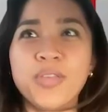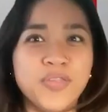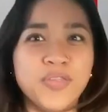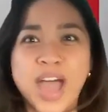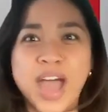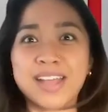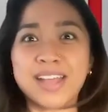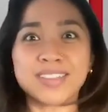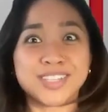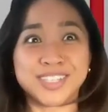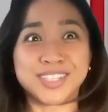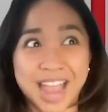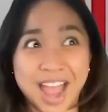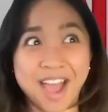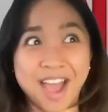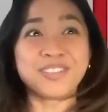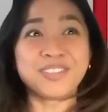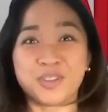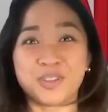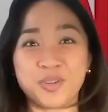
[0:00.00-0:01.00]
that
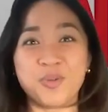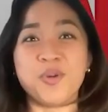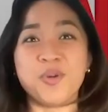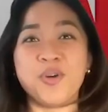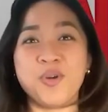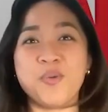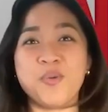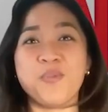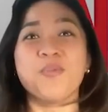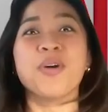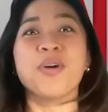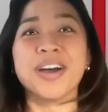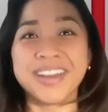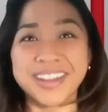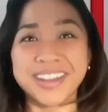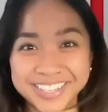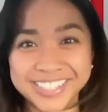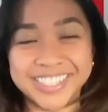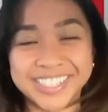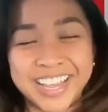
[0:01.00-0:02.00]
sounds cool.
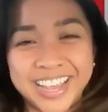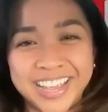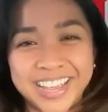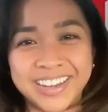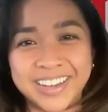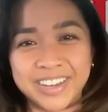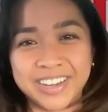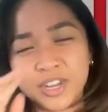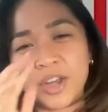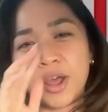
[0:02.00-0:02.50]
What is it?